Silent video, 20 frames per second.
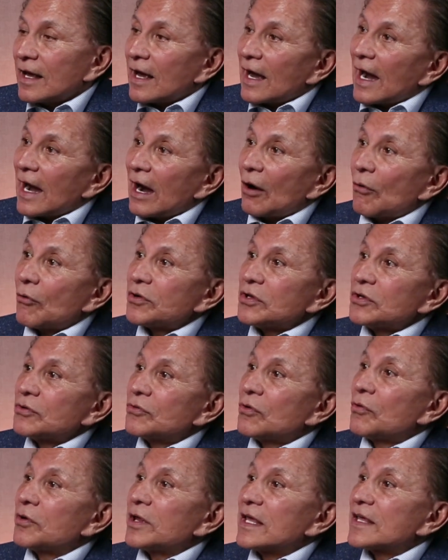How are you
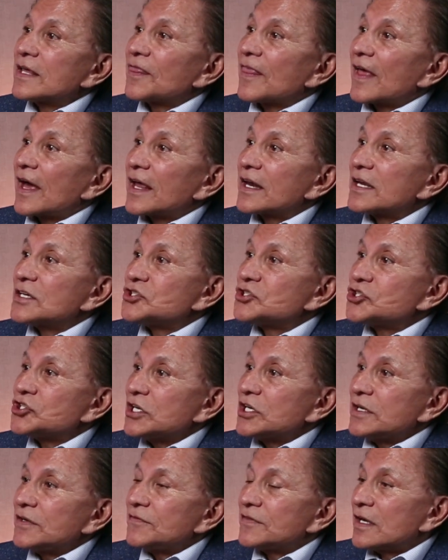going to get that
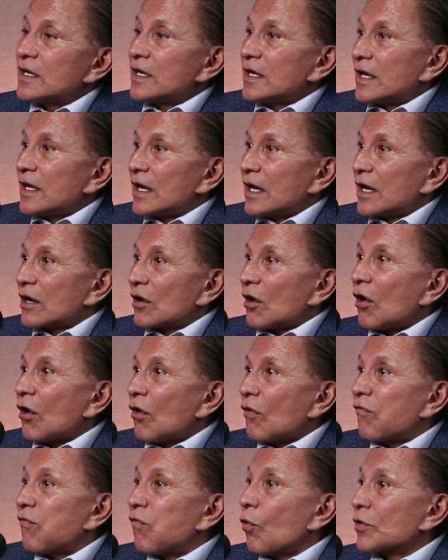achieved at
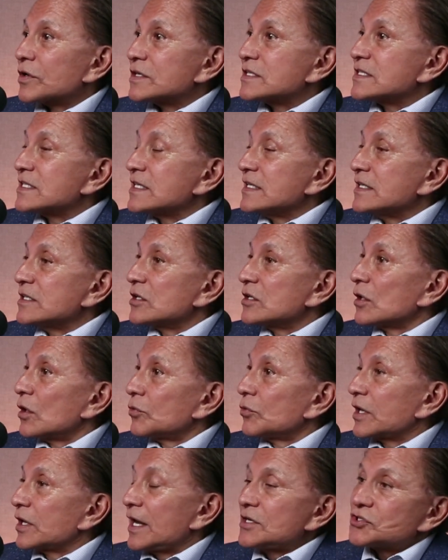all 14
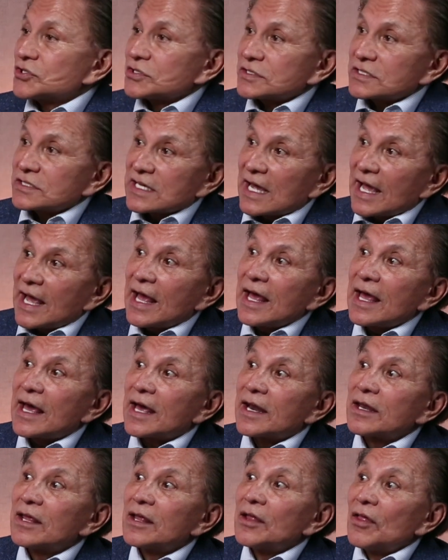locations
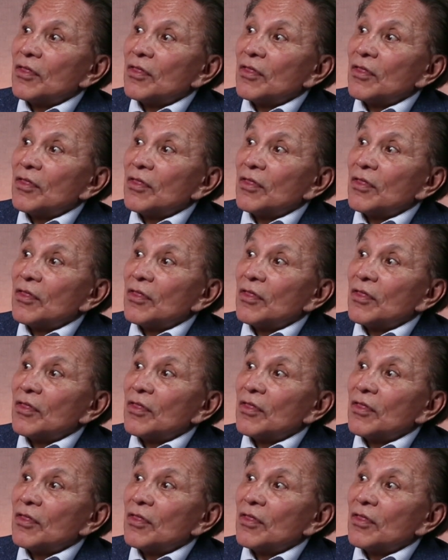and